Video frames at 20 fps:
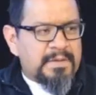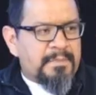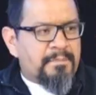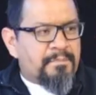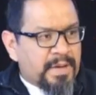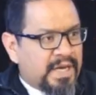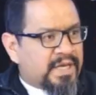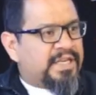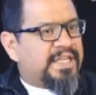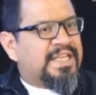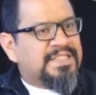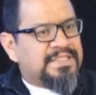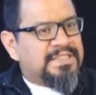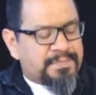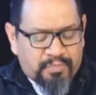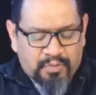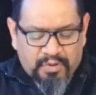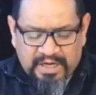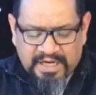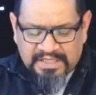but his
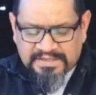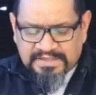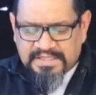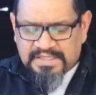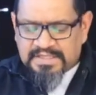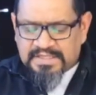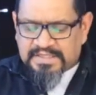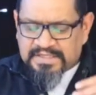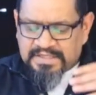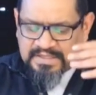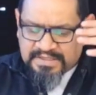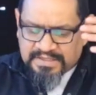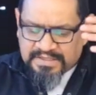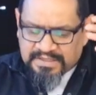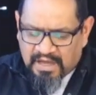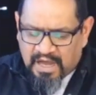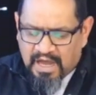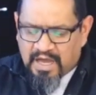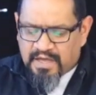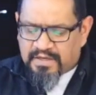presence in
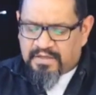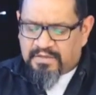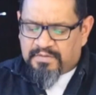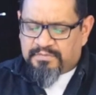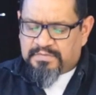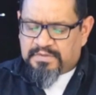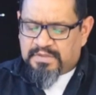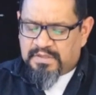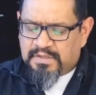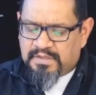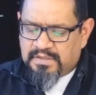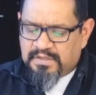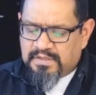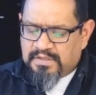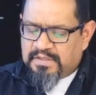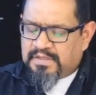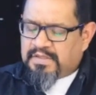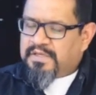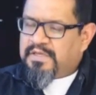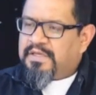Sodom,
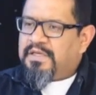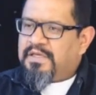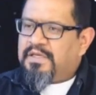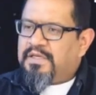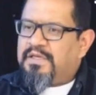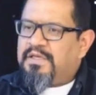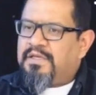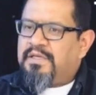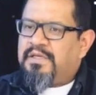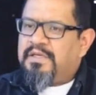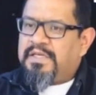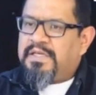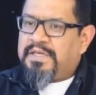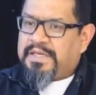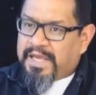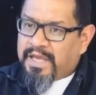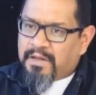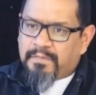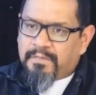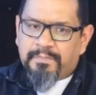it
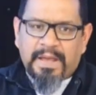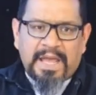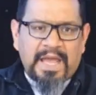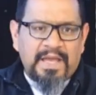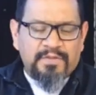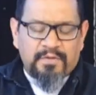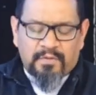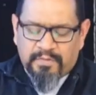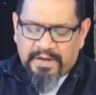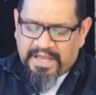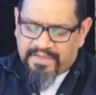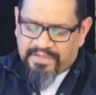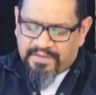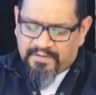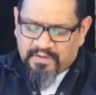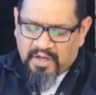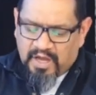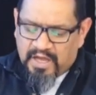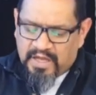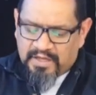held back the wrath
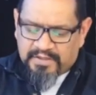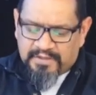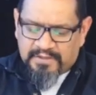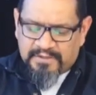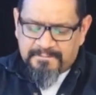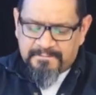of God.